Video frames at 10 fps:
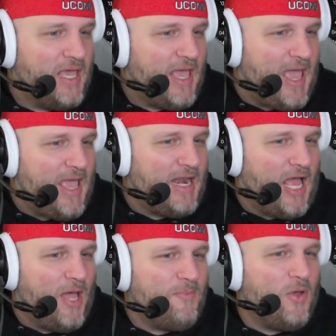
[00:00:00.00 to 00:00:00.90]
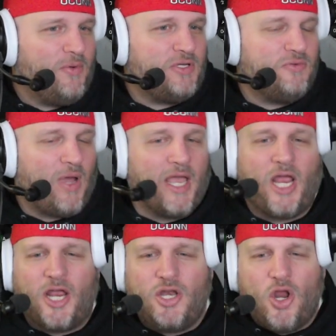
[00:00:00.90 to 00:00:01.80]
and I'm going to, I,
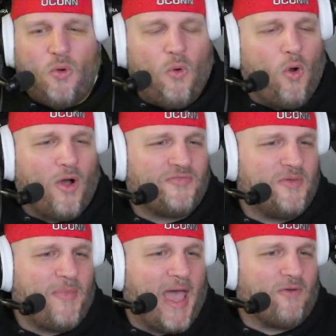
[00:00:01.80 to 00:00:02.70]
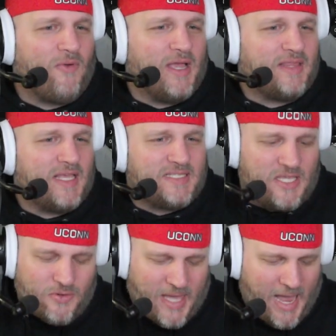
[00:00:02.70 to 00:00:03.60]
I know off the bat, right? They say
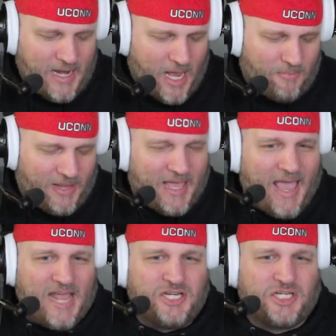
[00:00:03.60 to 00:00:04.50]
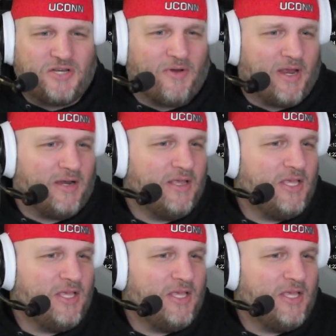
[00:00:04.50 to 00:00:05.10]
you cannot play Ed Sheeran.